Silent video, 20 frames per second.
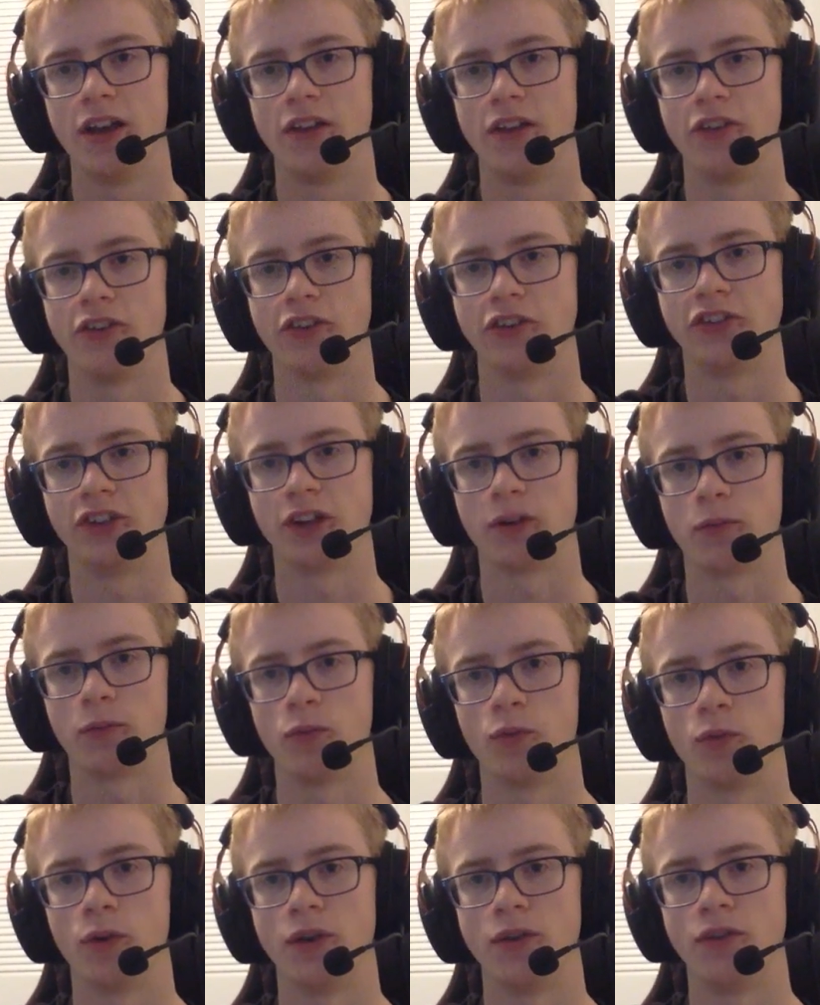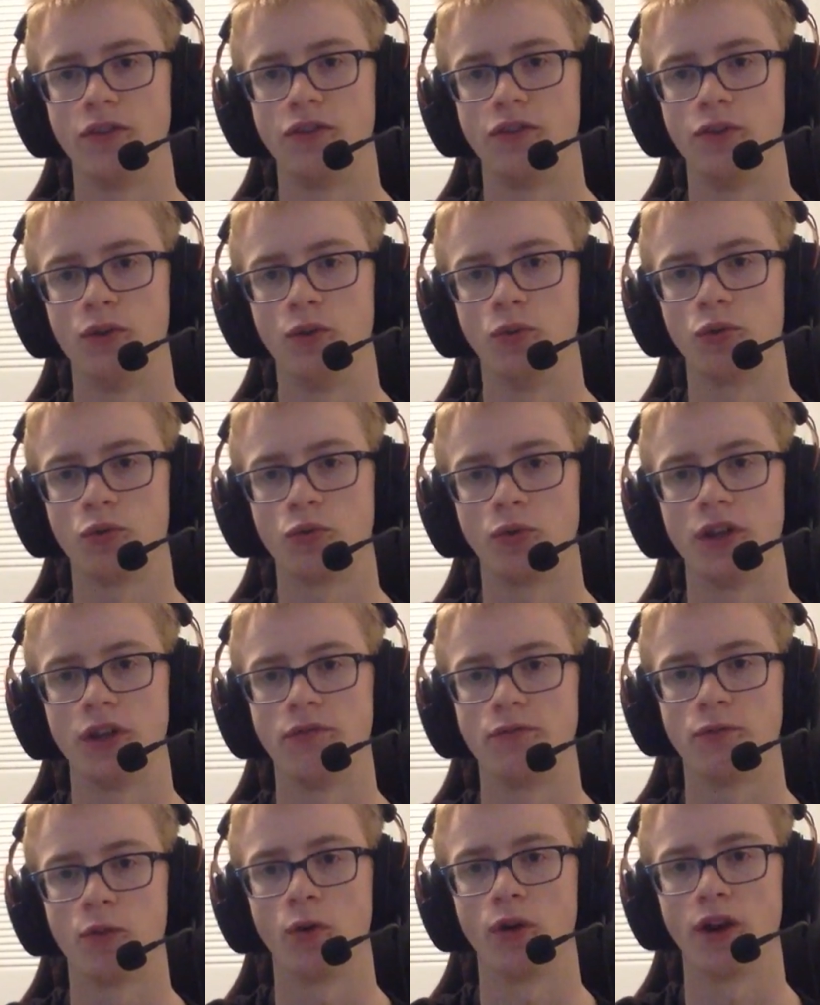There's a check 1, 2,
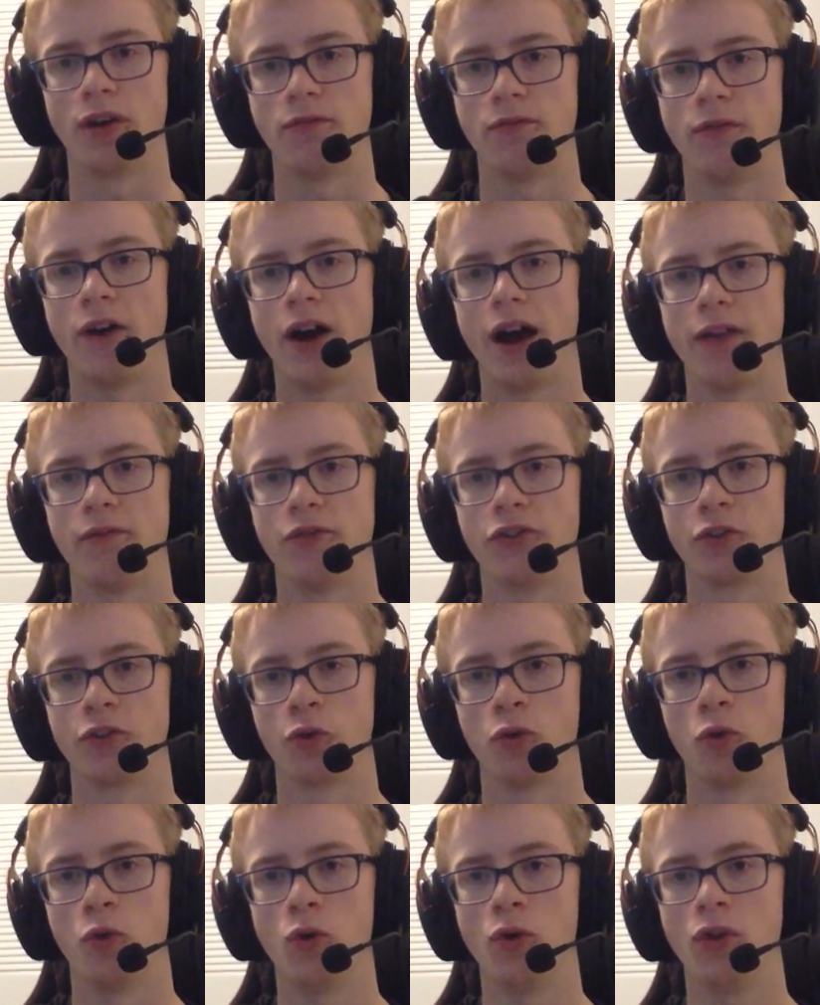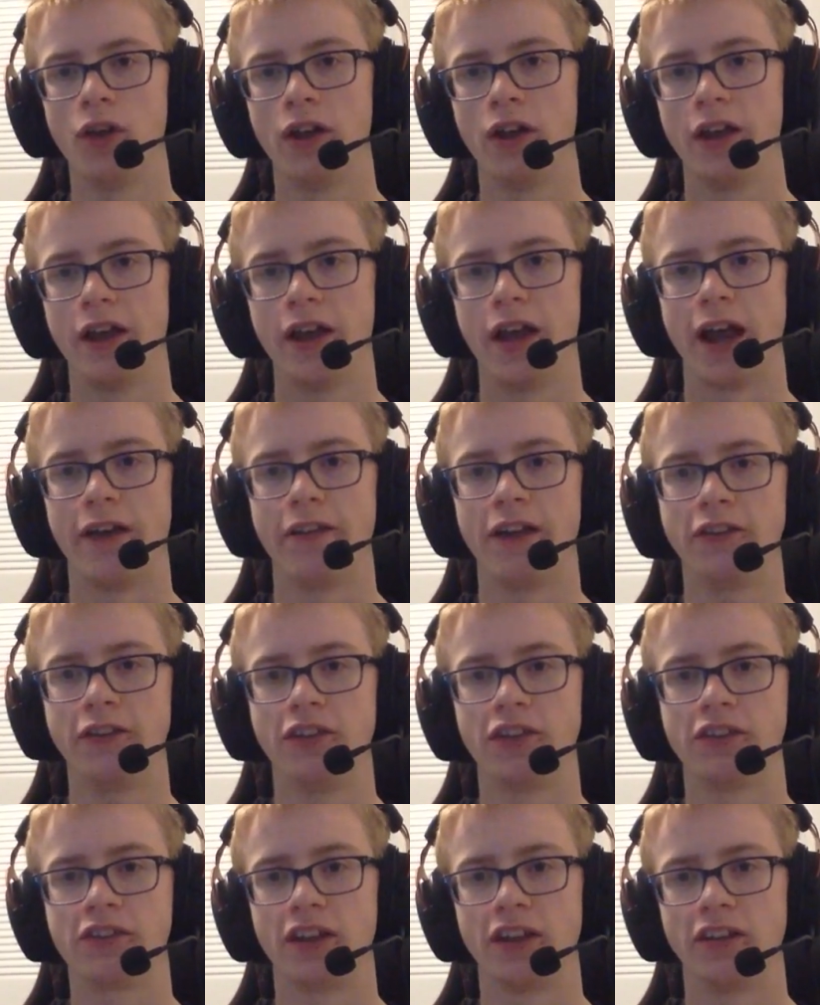3, 4, and 5 is the goal, and that
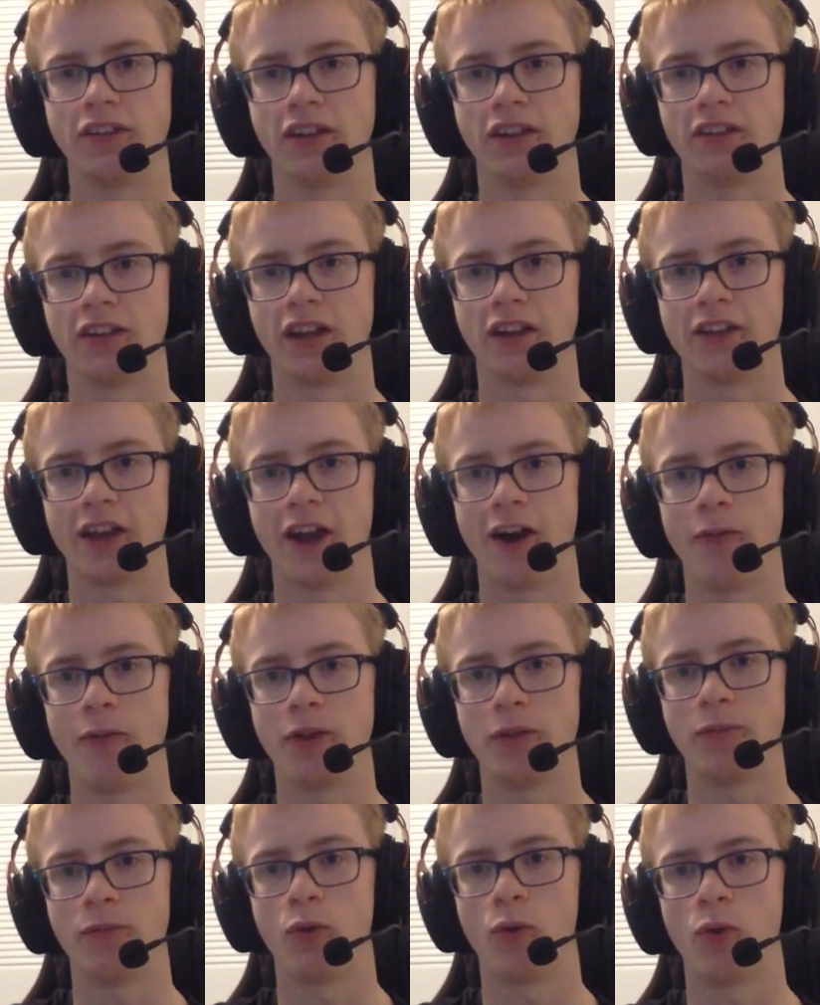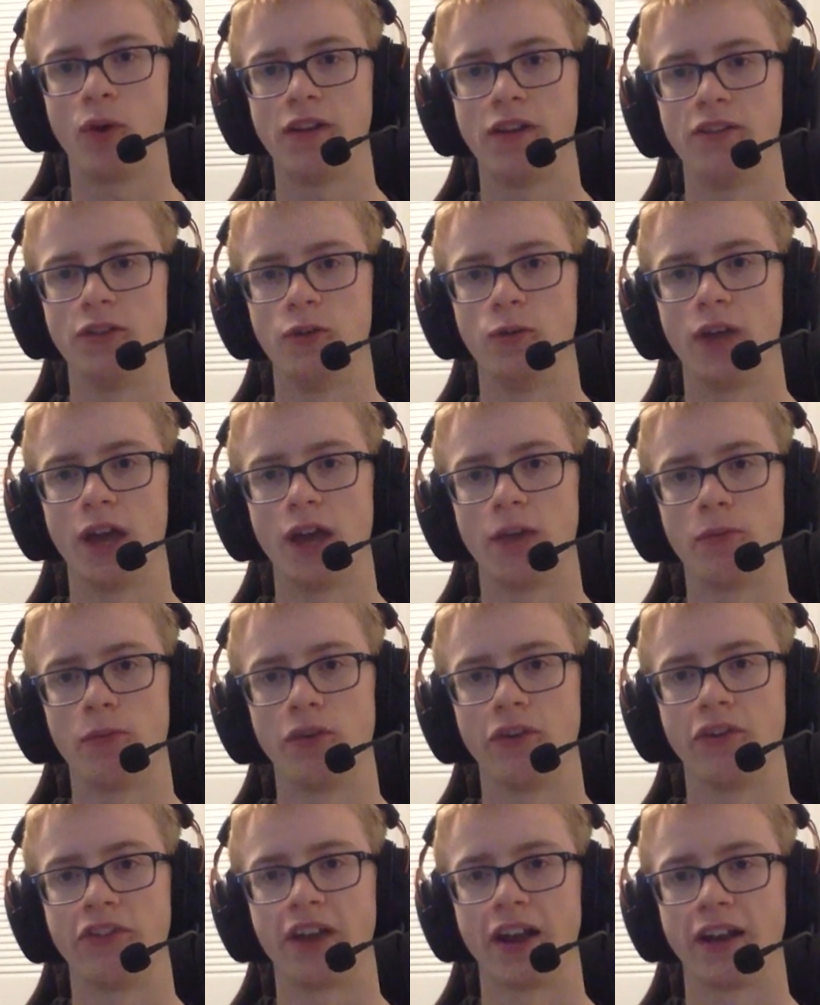dictates how many points you get
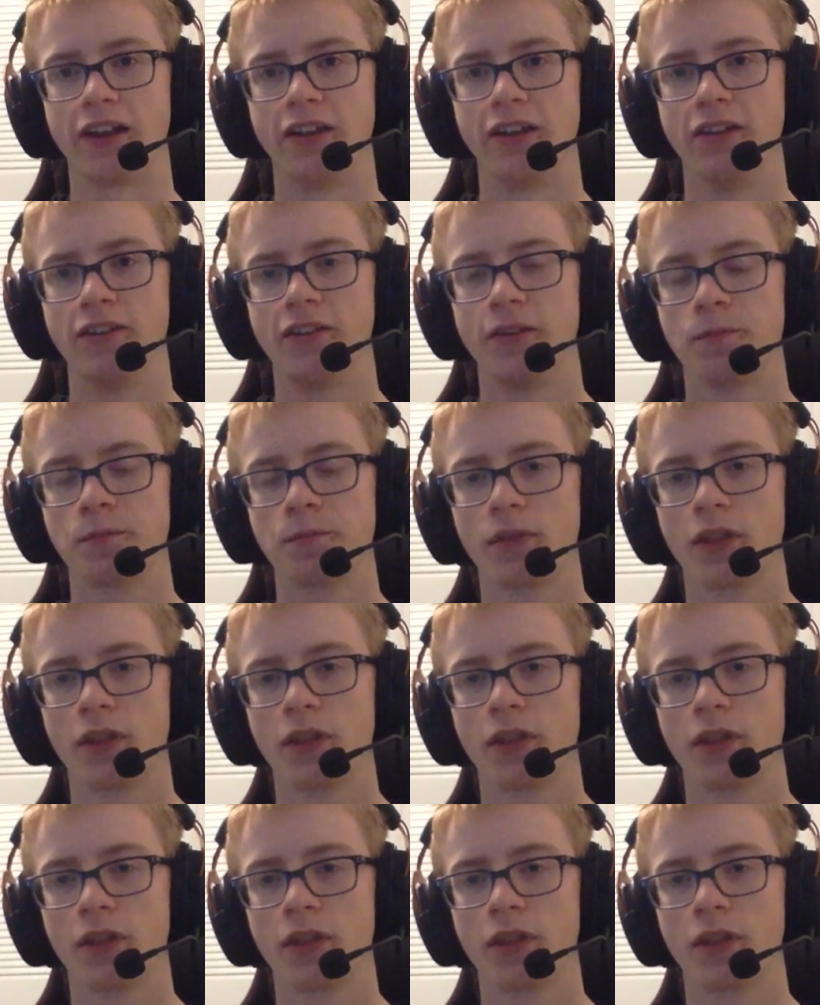per second.